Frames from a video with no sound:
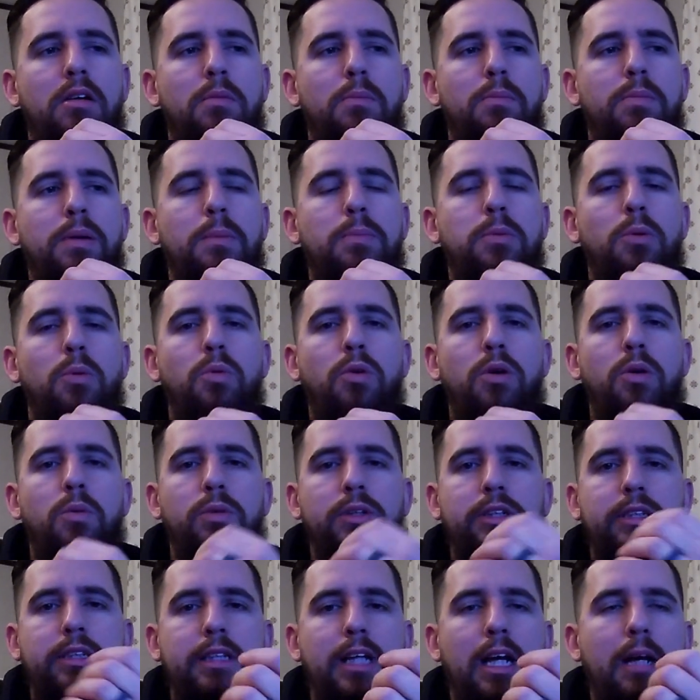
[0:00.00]
people weren't
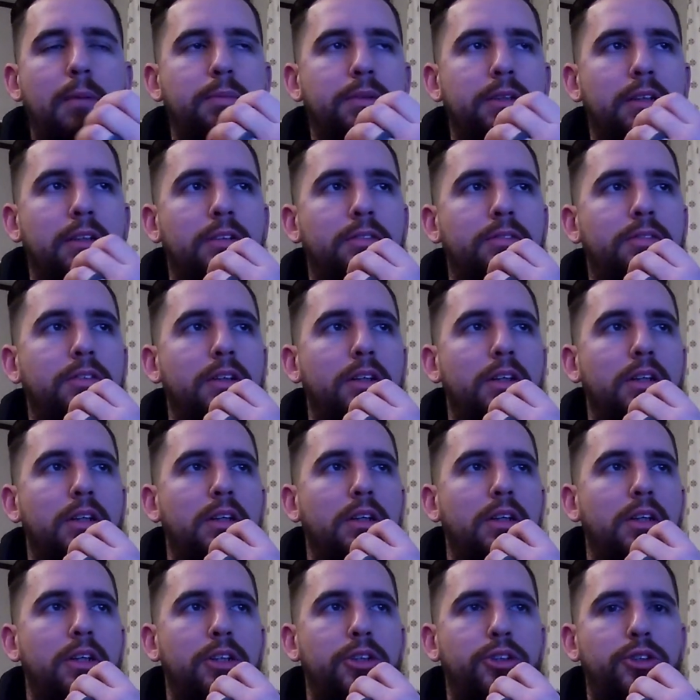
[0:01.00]
receptive
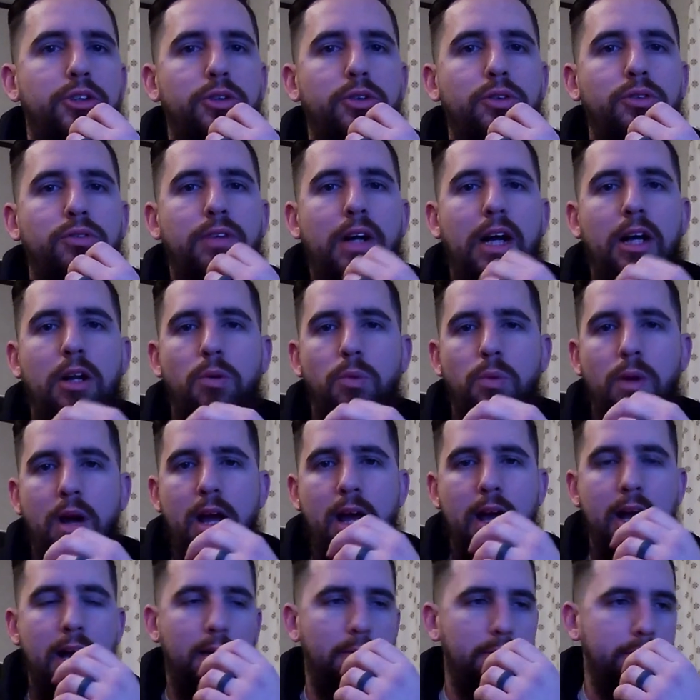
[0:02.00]
to vinyl
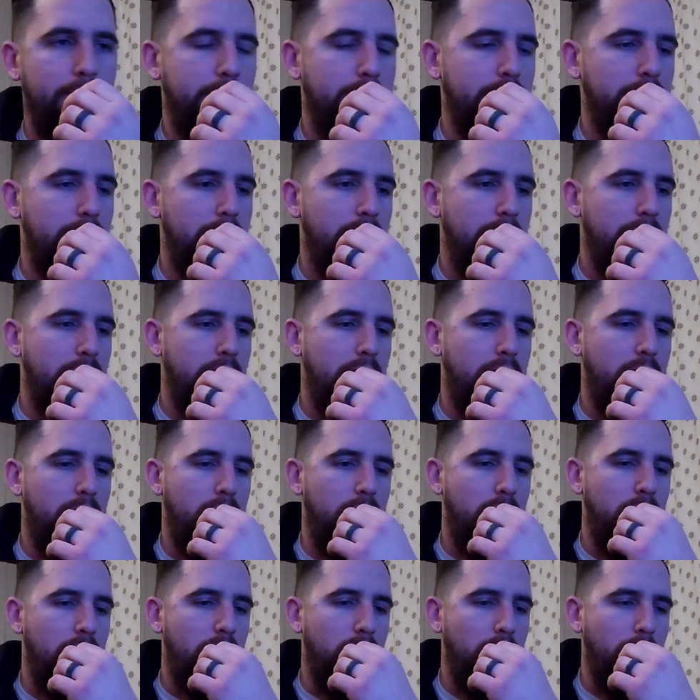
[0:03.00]
wraps.
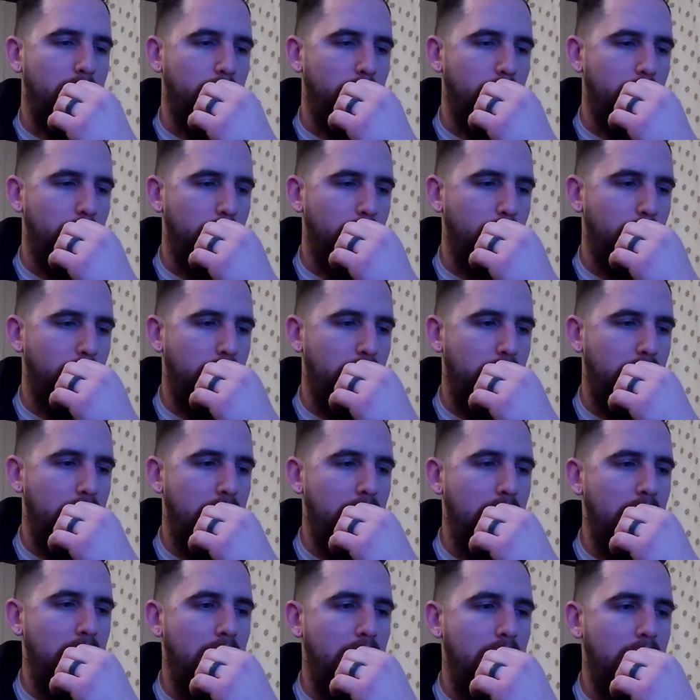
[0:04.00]
And
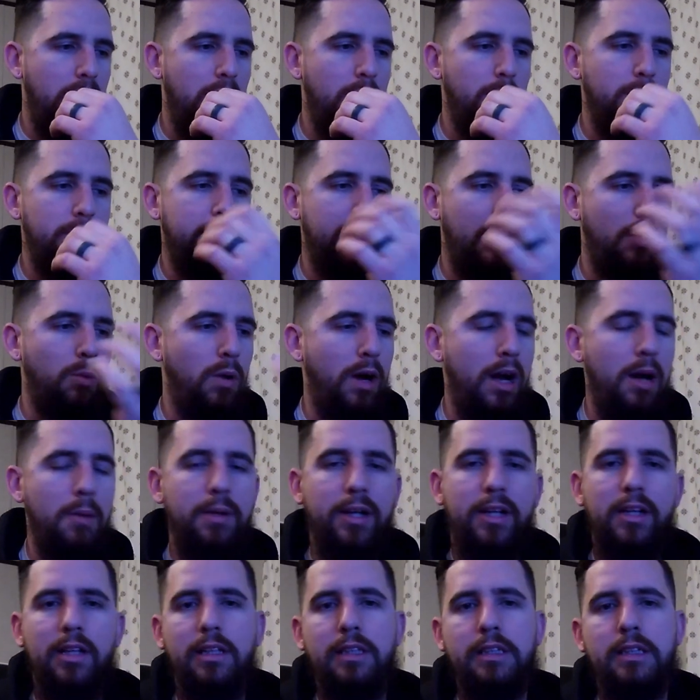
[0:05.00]
let me say why.
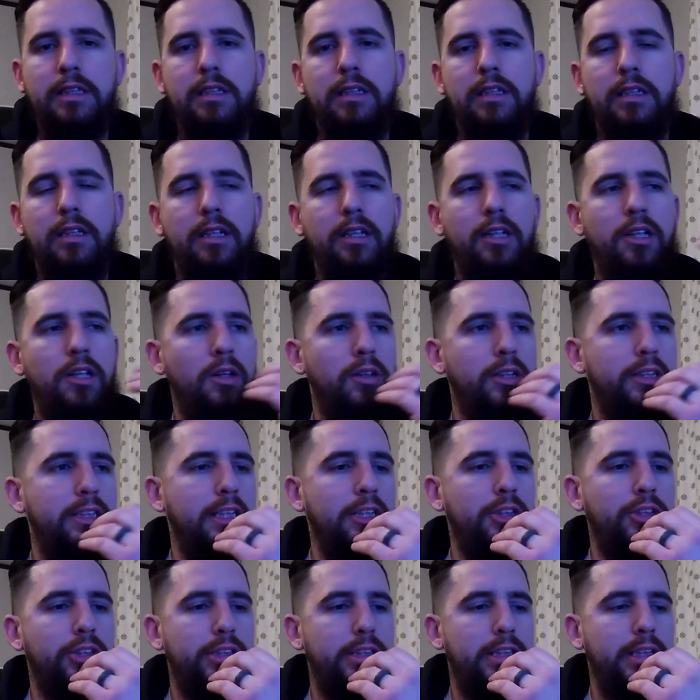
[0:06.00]
Because, it's
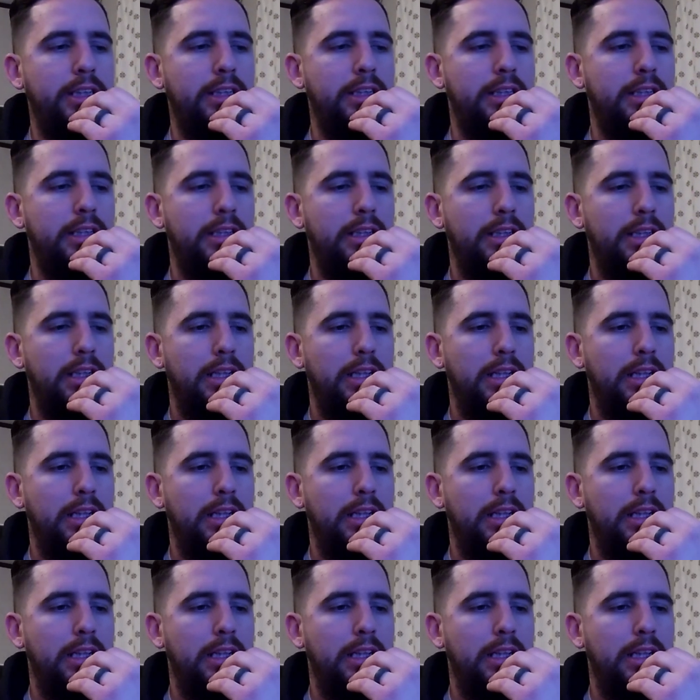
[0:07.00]
interesting.